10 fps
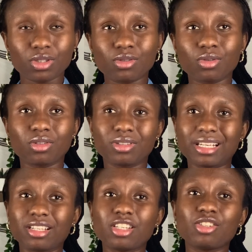So they're
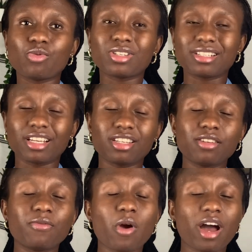like, it was like,
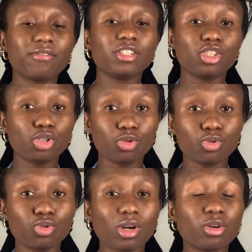if you have
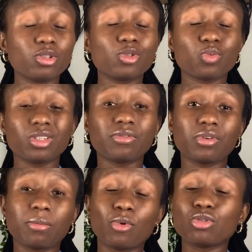issues, you are going to wait for
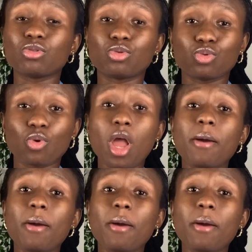a month or two.